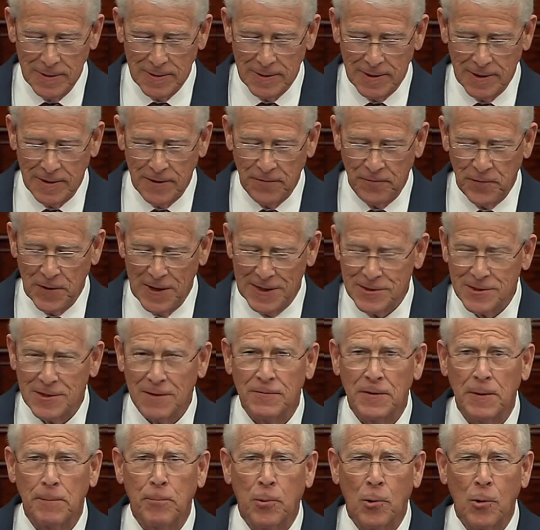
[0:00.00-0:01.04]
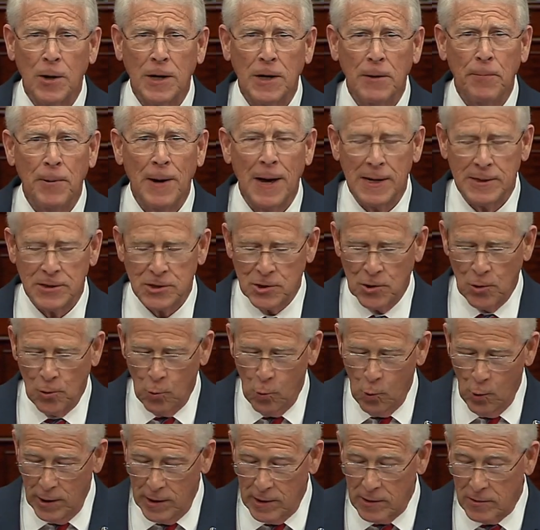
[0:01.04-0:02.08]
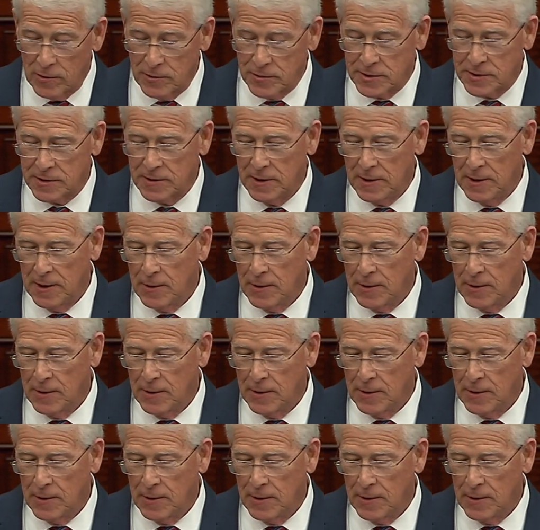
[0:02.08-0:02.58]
The defense of the porcupine's quills,